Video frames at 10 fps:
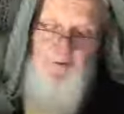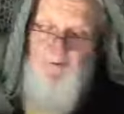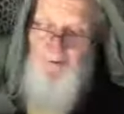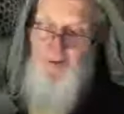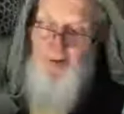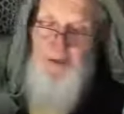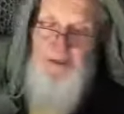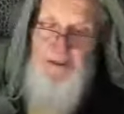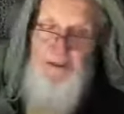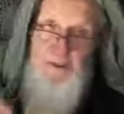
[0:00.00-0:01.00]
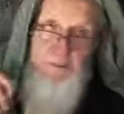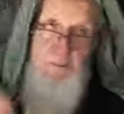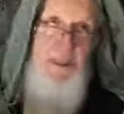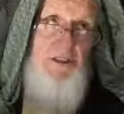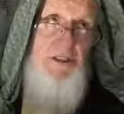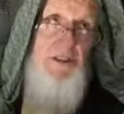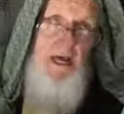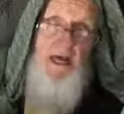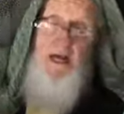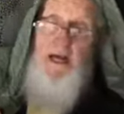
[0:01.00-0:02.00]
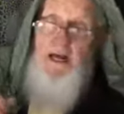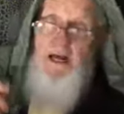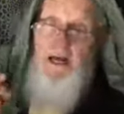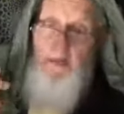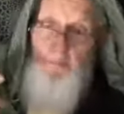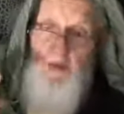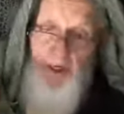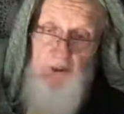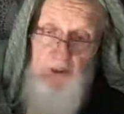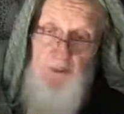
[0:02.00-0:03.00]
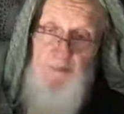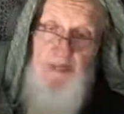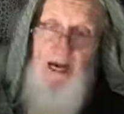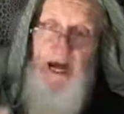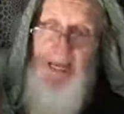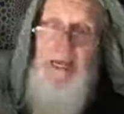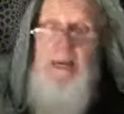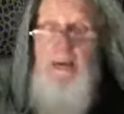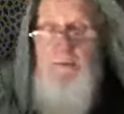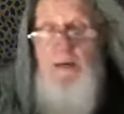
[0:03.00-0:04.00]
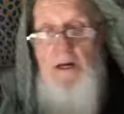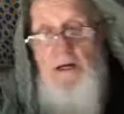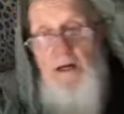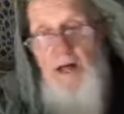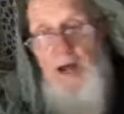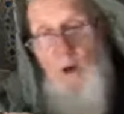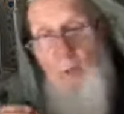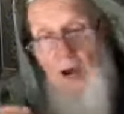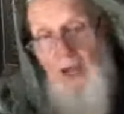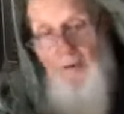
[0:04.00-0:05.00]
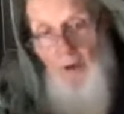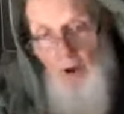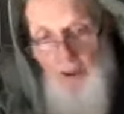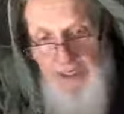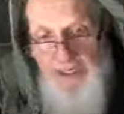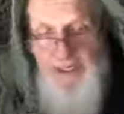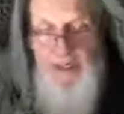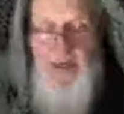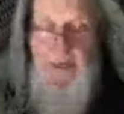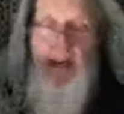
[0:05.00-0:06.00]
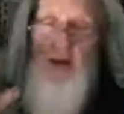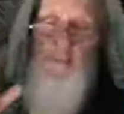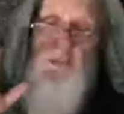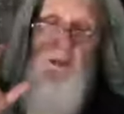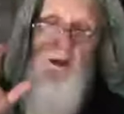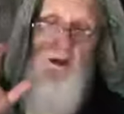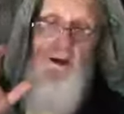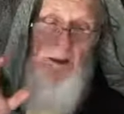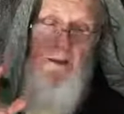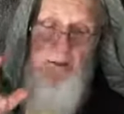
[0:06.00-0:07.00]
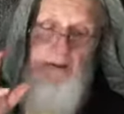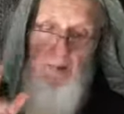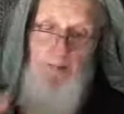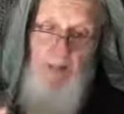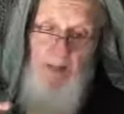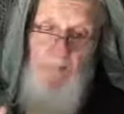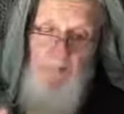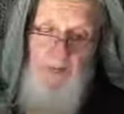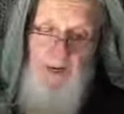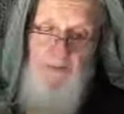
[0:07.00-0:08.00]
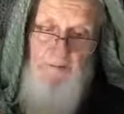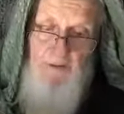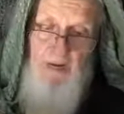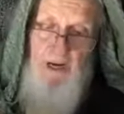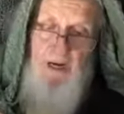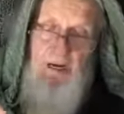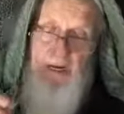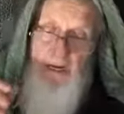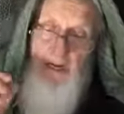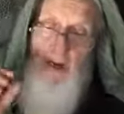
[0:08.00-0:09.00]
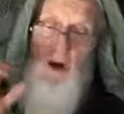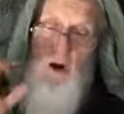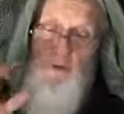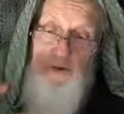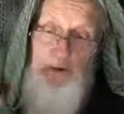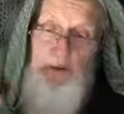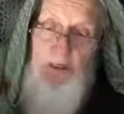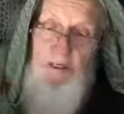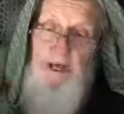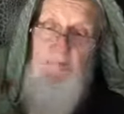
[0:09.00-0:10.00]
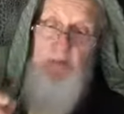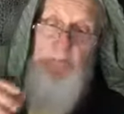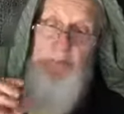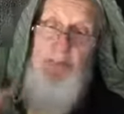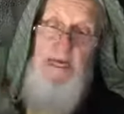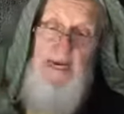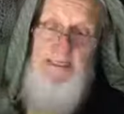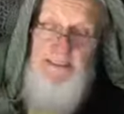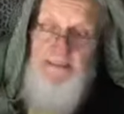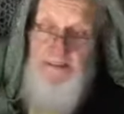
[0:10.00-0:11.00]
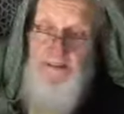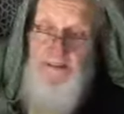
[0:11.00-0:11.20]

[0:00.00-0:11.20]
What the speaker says: verse and mention that. Maghdubi alayhim waladalin, not the wrath of Allah, and also not the misguidance.